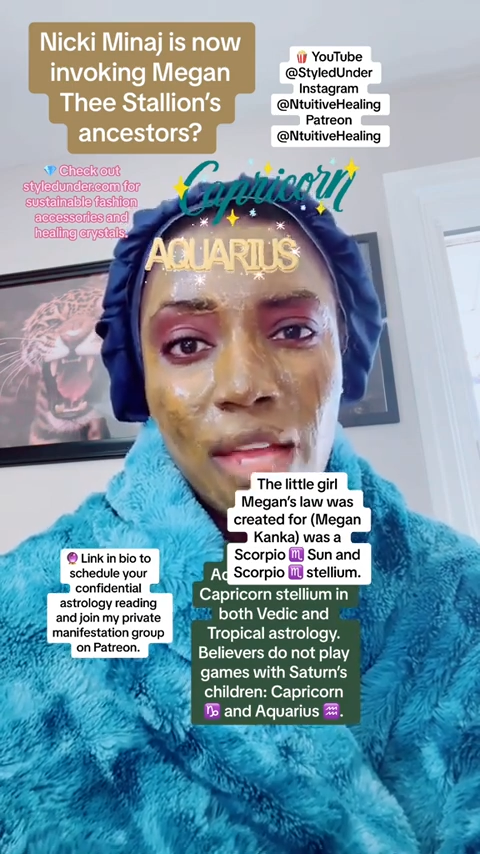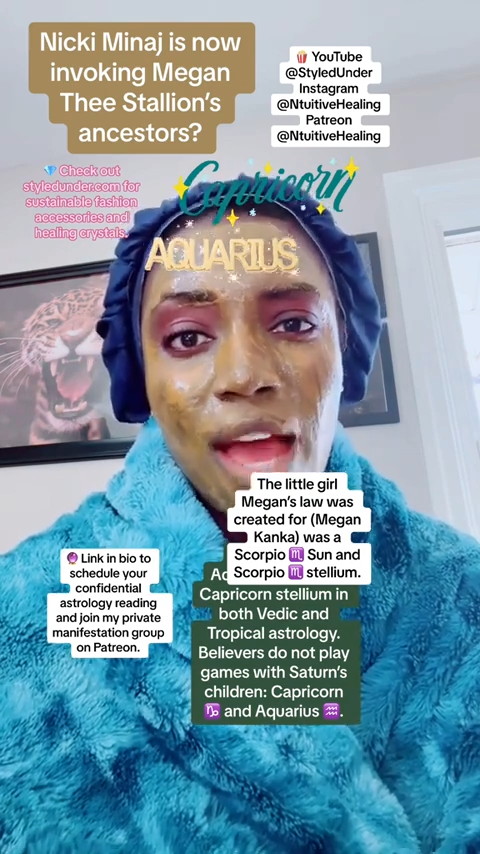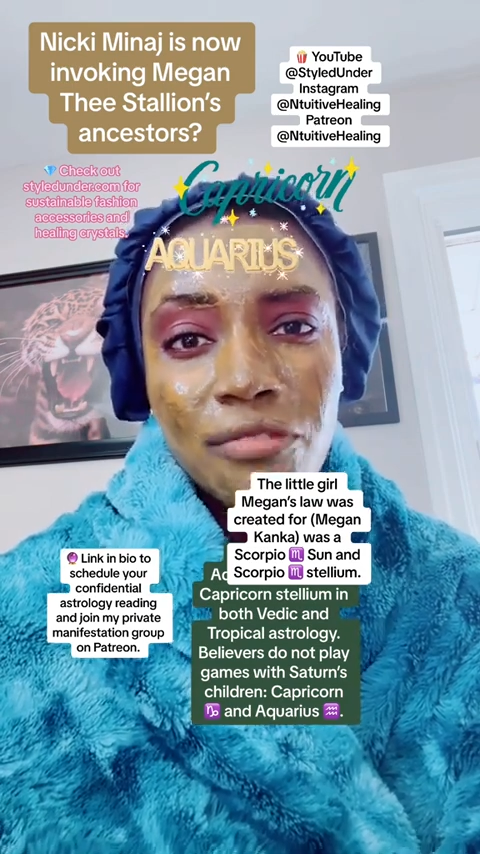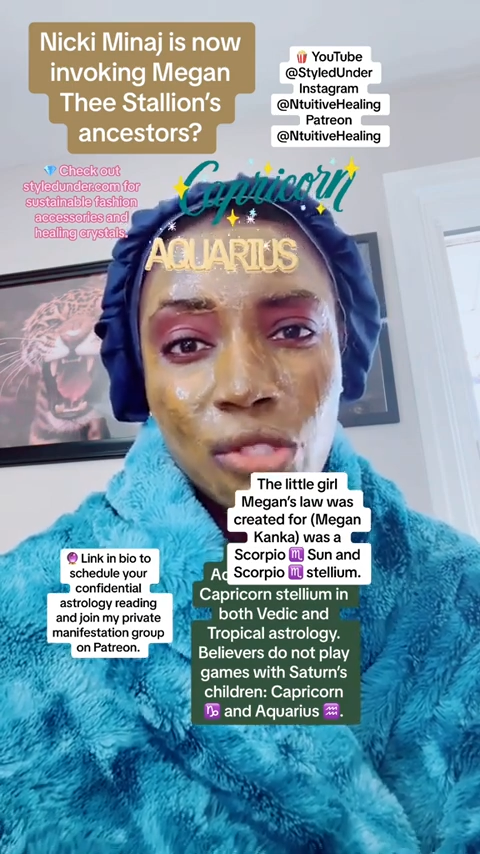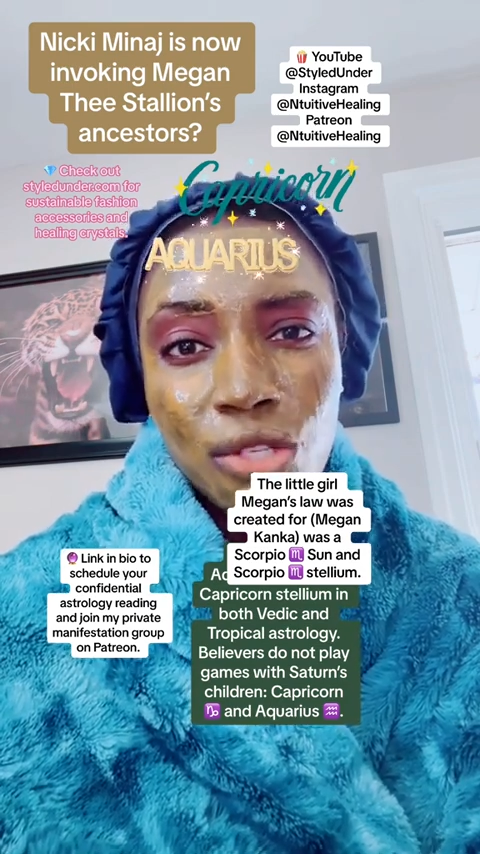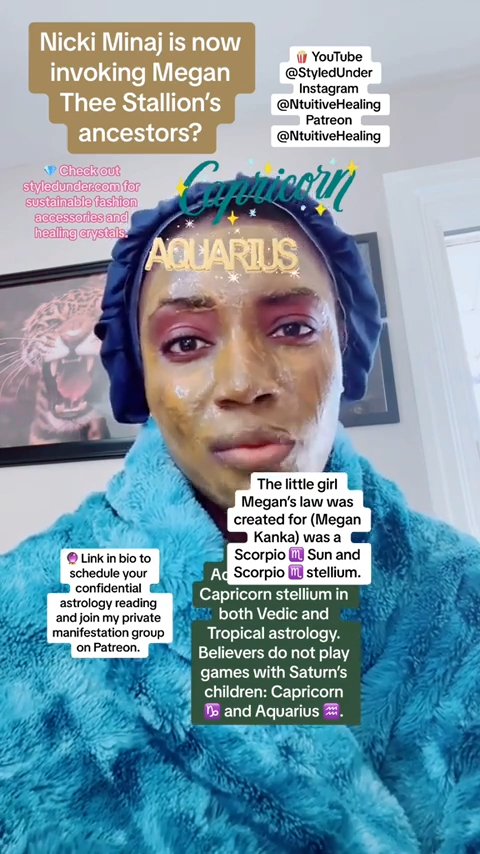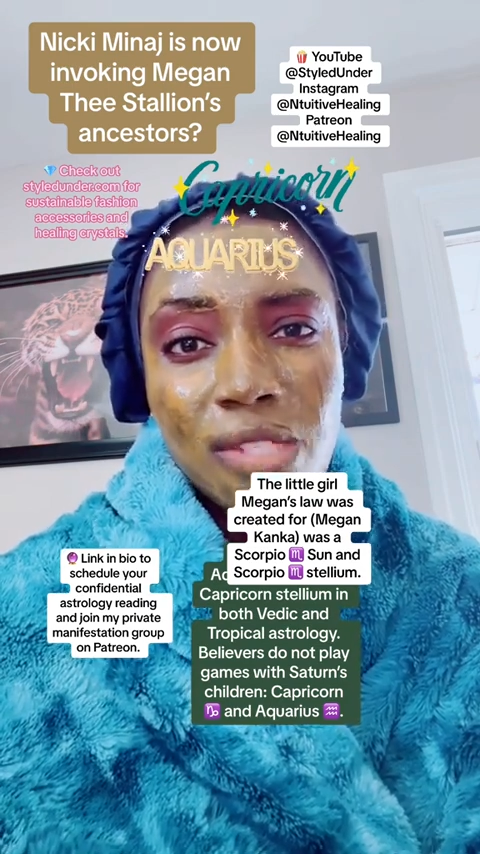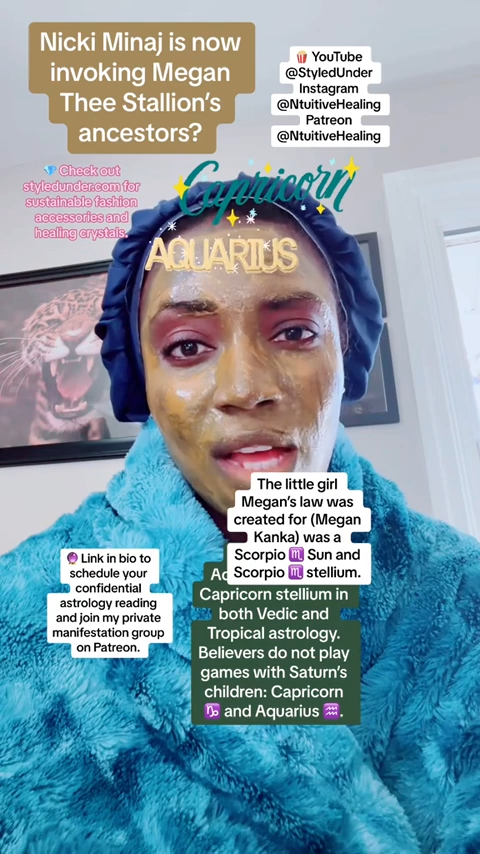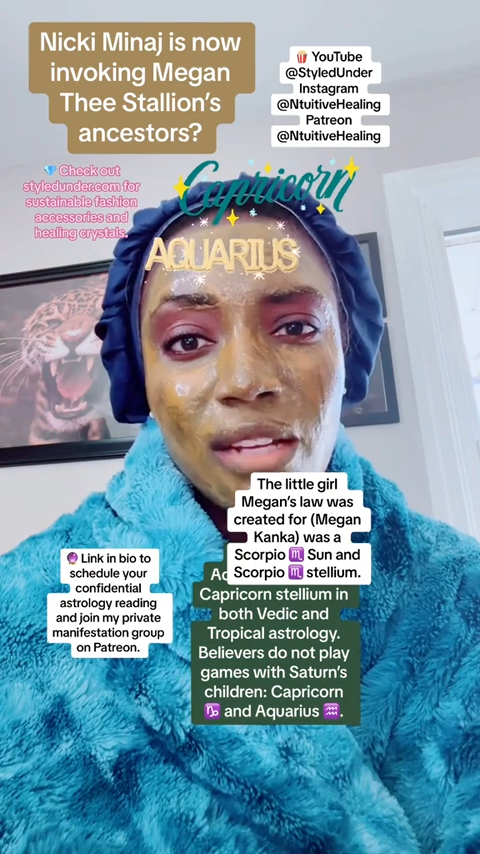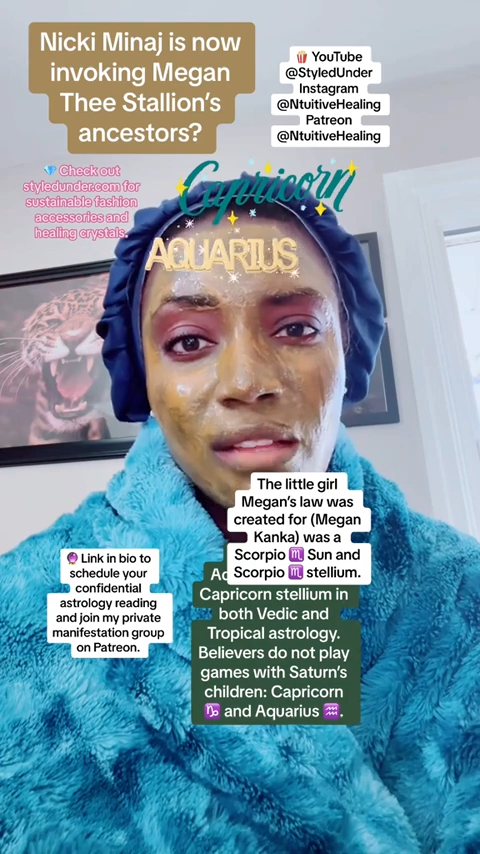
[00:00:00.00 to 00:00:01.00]
after she
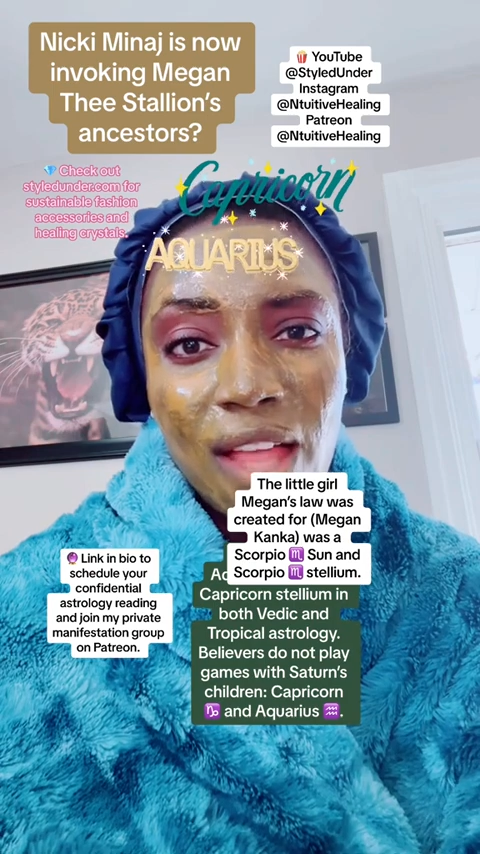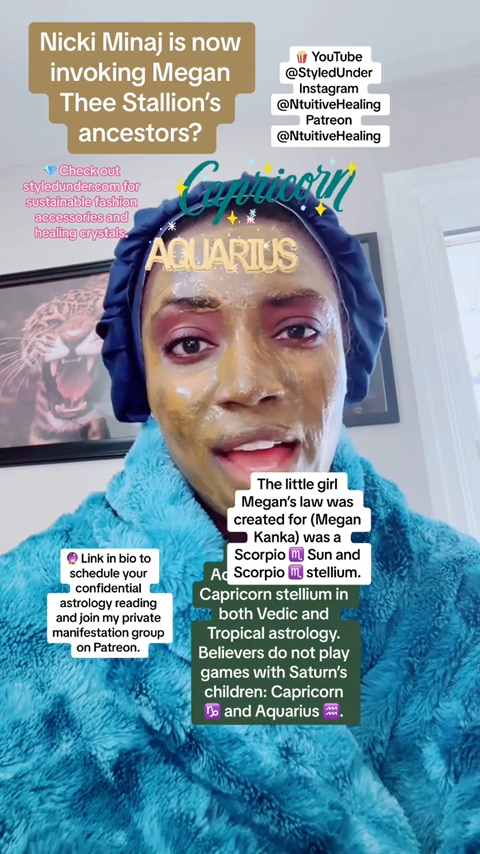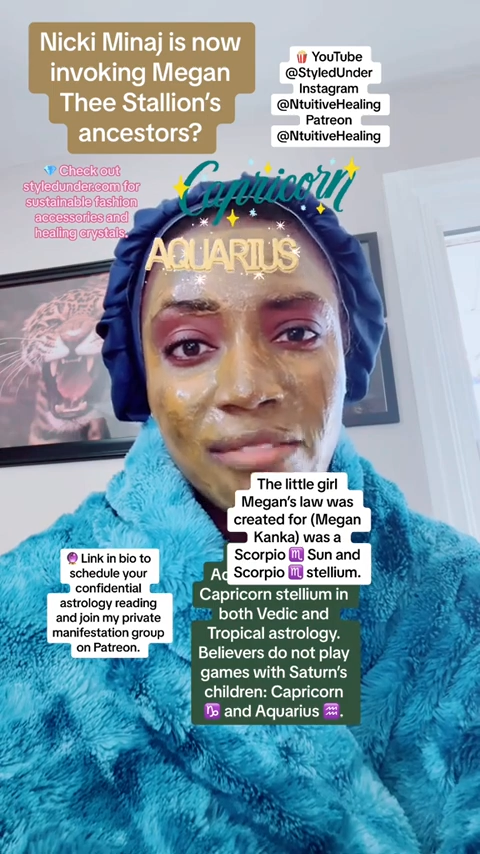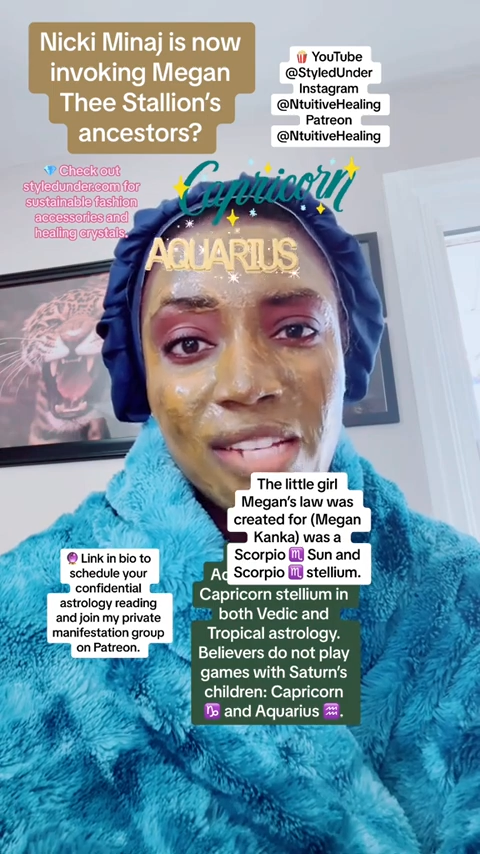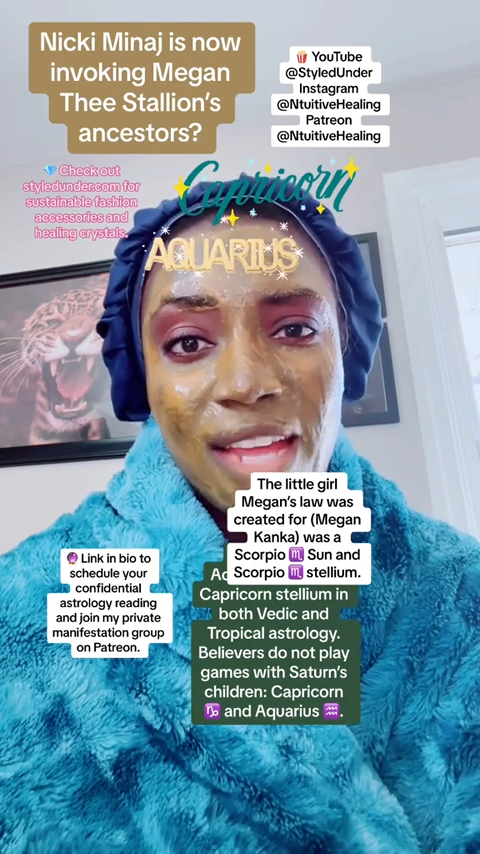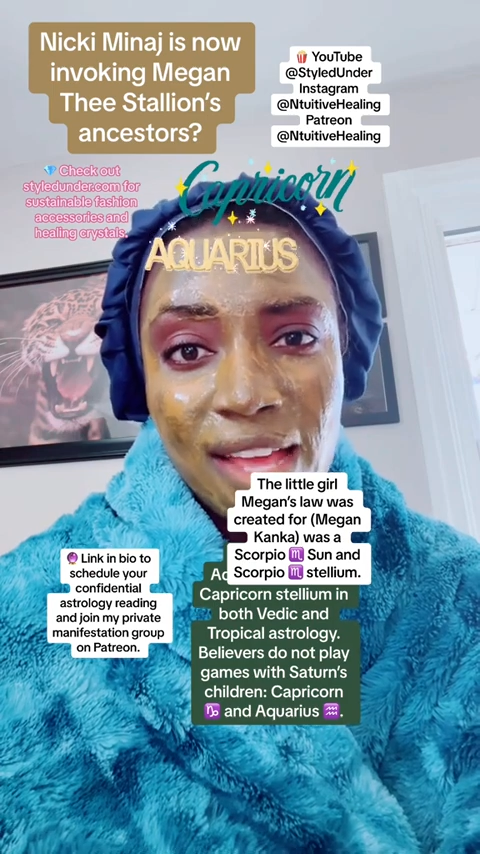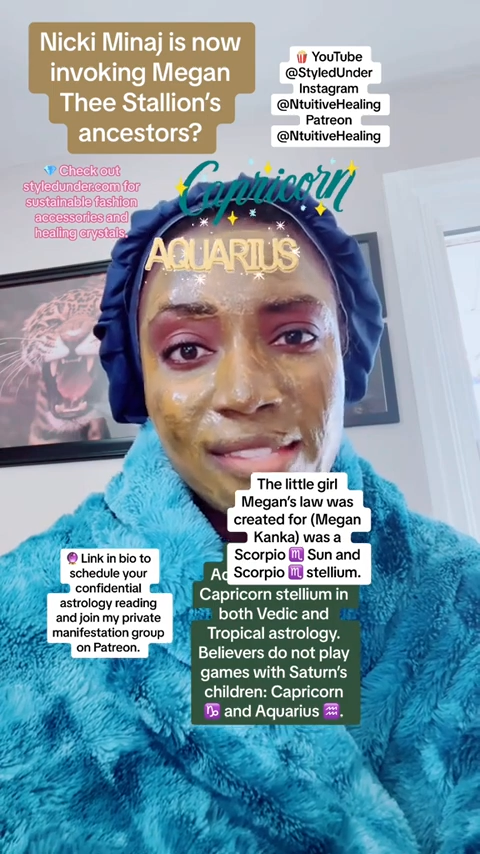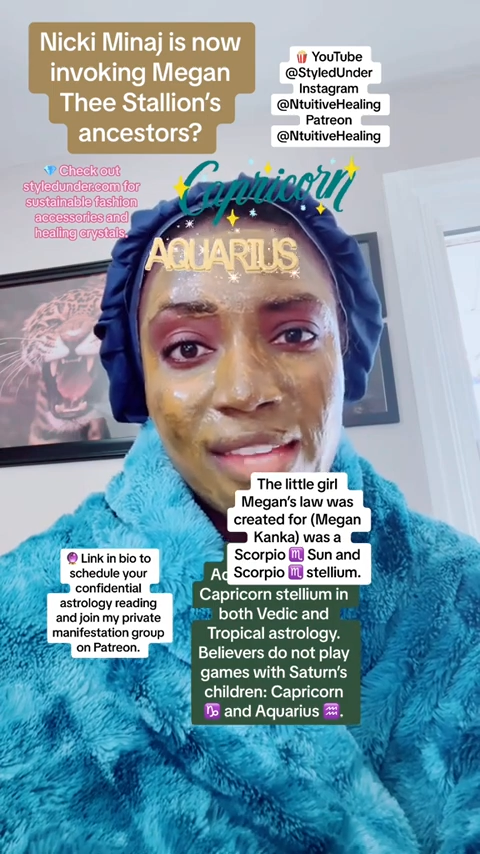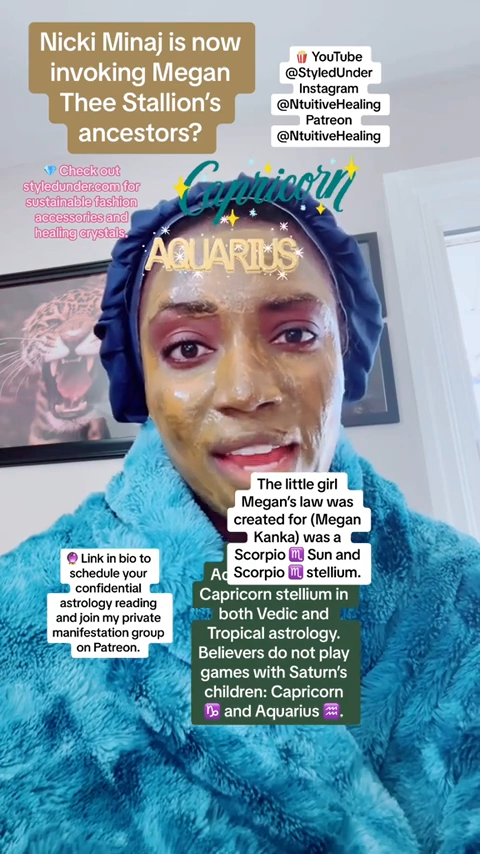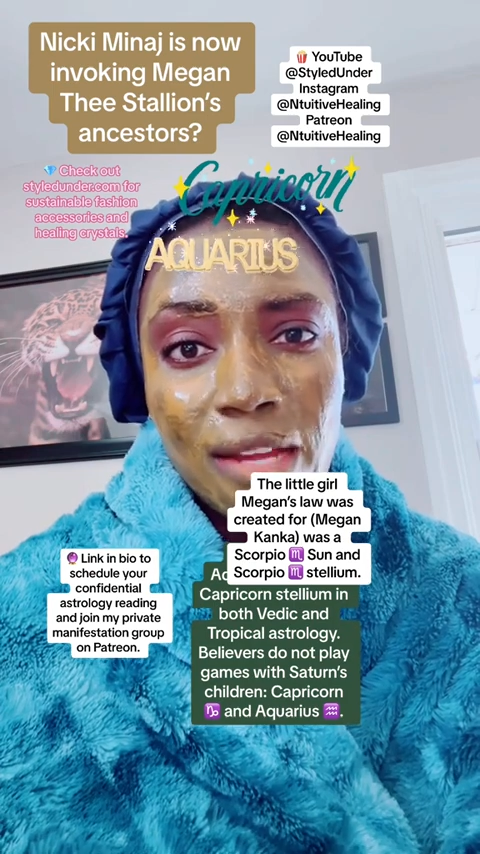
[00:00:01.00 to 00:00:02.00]
was unalived and
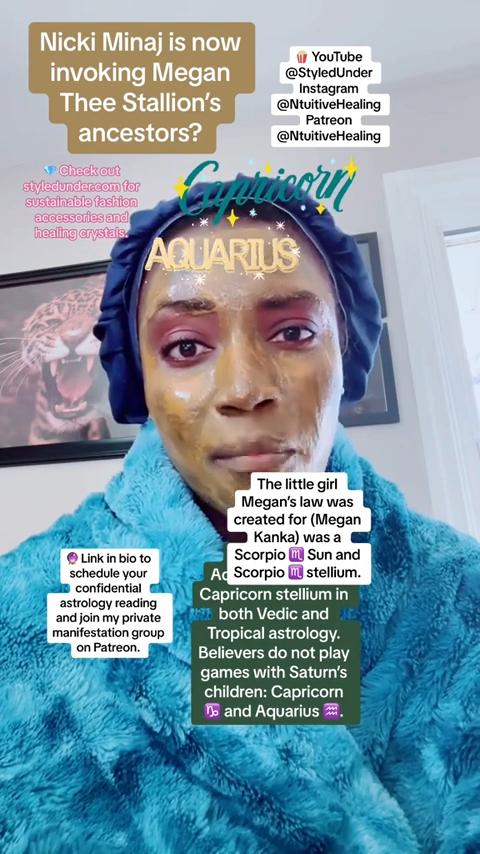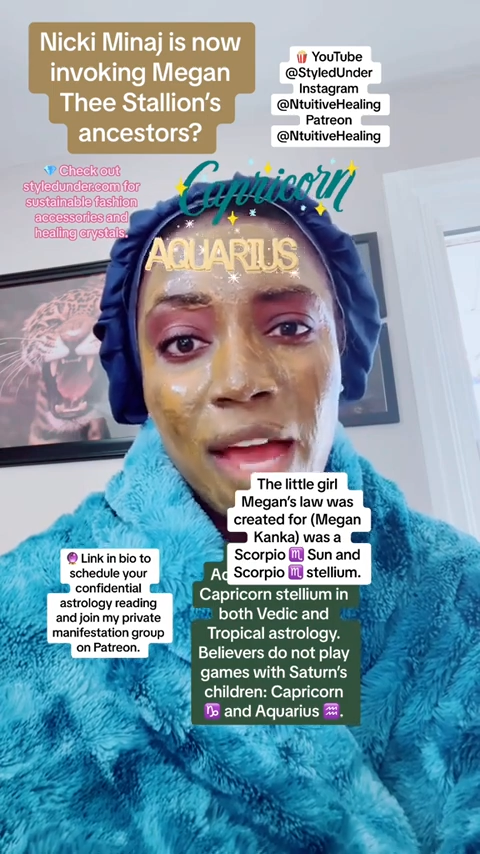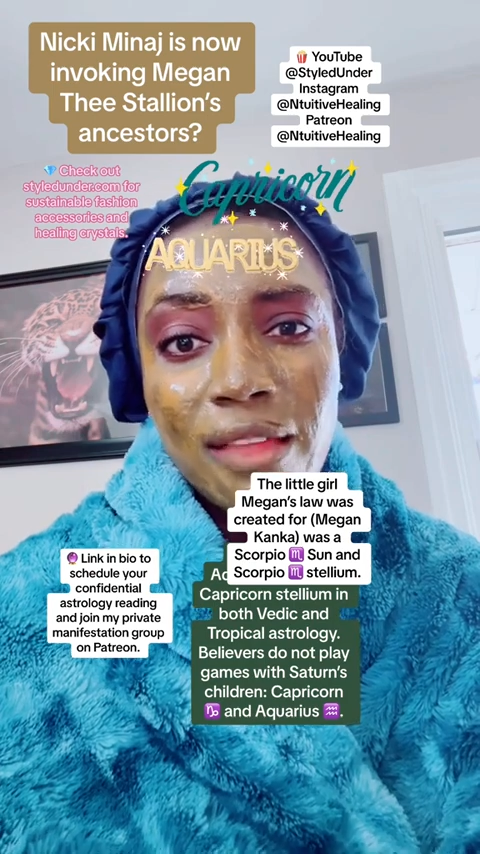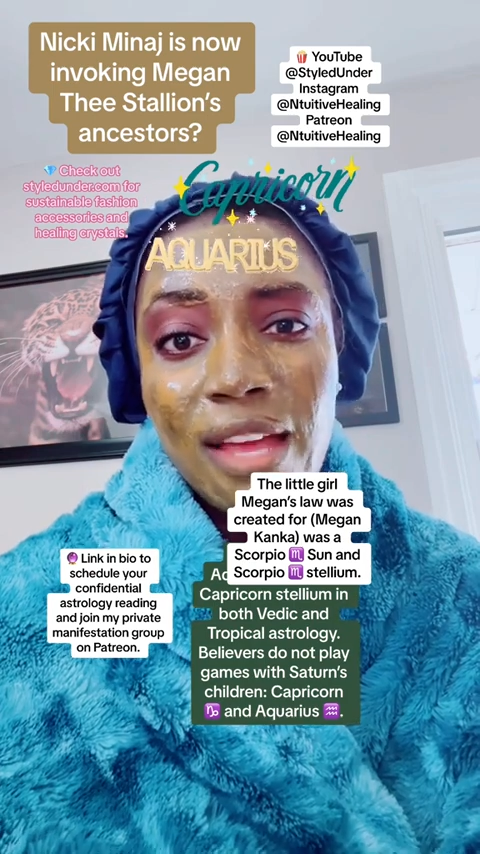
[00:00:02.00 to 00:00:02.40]
essayed by